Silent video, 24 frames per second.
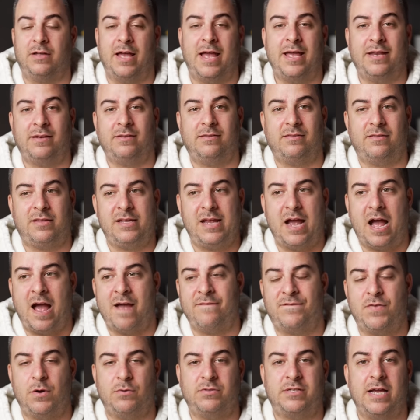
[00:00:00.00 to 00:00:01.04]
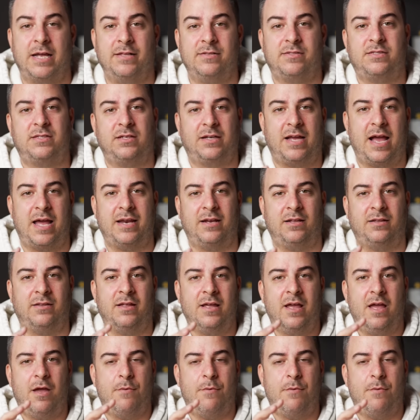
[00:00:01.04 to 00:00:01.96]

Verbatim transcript: And the iPhone tends to kind of